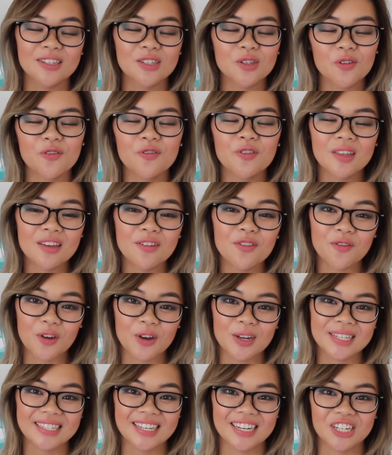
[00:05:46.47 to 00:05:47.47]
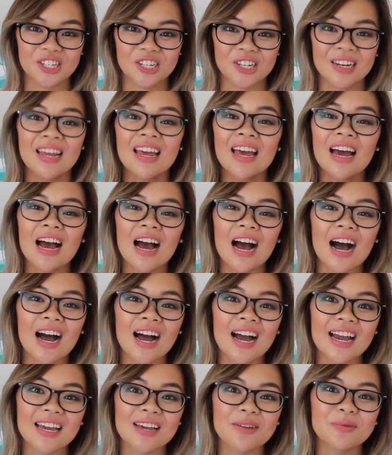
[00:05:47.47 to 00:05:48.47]
So for the first session,
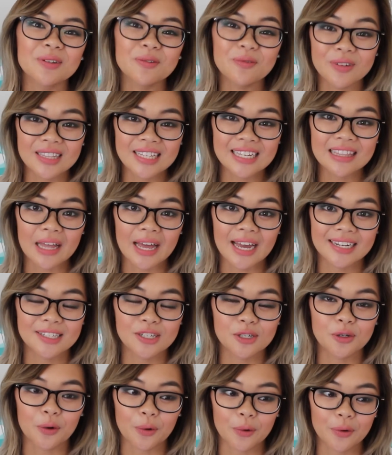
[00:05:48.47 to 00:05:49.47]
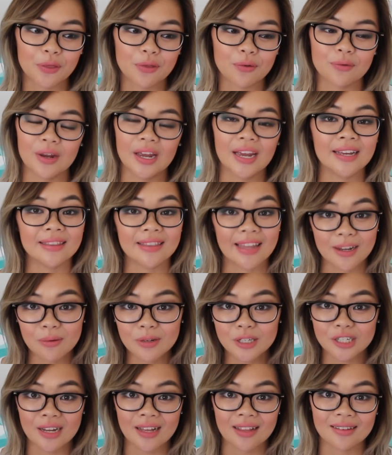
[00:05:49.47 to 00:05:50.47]
I would really like to go through a
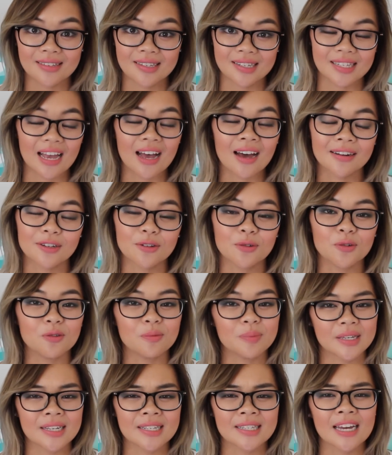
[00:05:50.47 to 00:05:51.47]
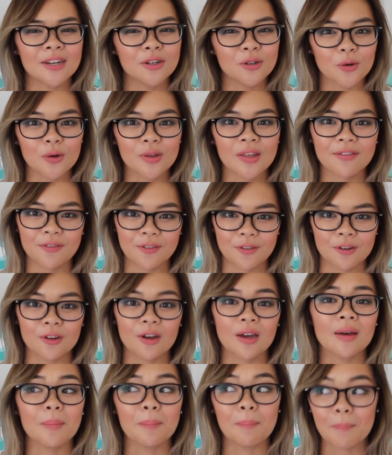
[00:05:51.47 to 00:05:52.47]
language analysis article, because I know that for
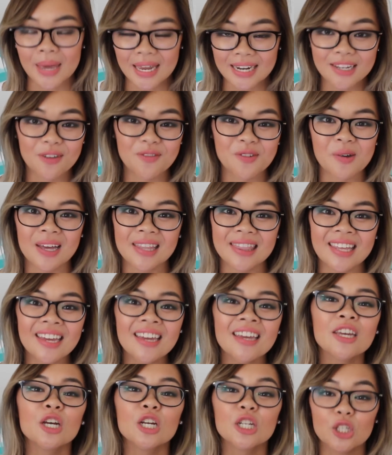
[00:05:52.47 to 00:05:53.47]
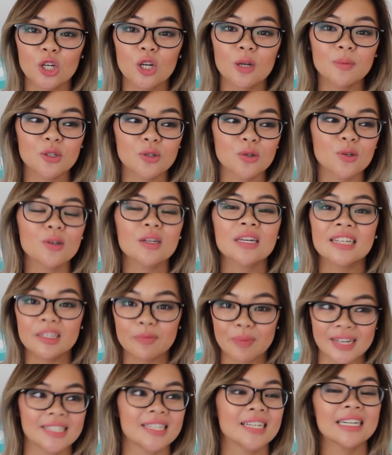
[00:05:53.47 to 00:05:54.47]
many of you out there, term two is
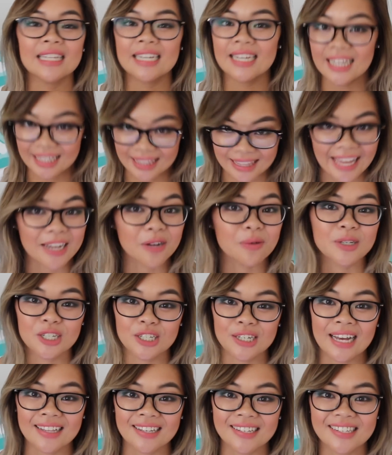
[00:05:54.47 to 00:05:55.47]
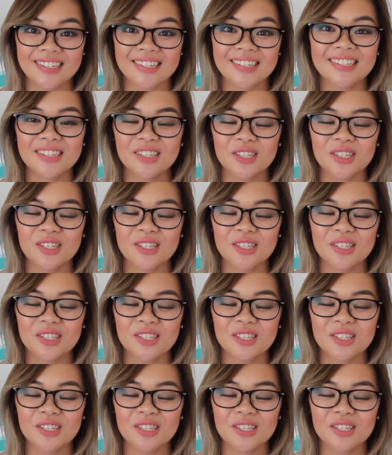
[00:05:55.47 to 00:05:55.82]
basically language analysis.